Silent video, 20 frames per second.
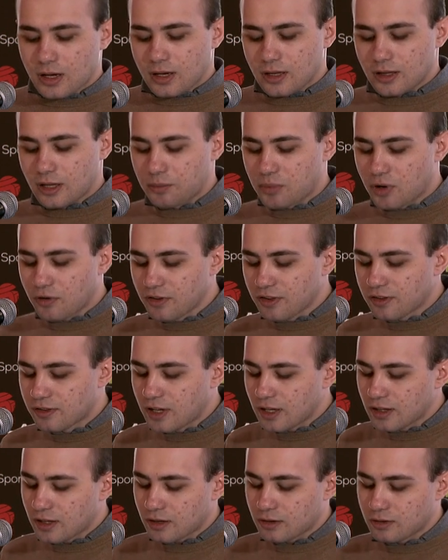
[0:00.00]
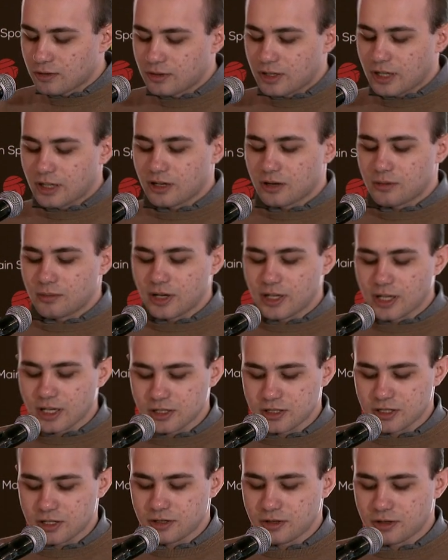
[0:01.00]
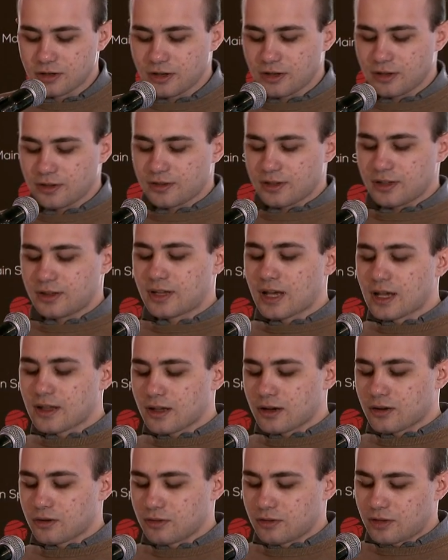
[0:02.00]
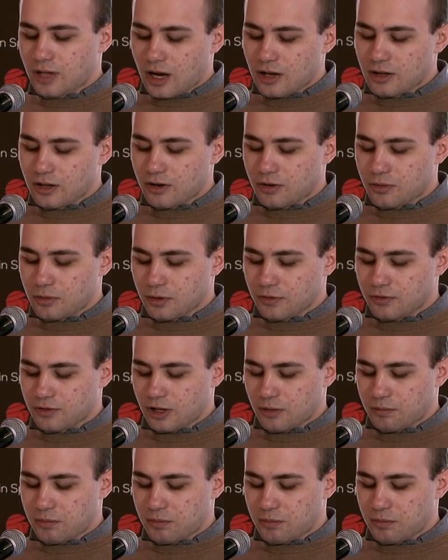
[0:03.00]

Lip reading: The province data container manager is a data container with the